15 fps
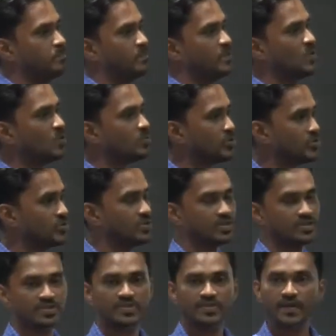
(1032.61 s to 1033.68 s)
the
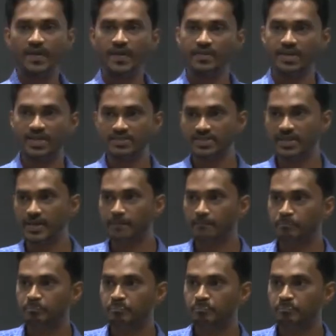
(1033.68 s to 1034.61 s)
opportunities that is there.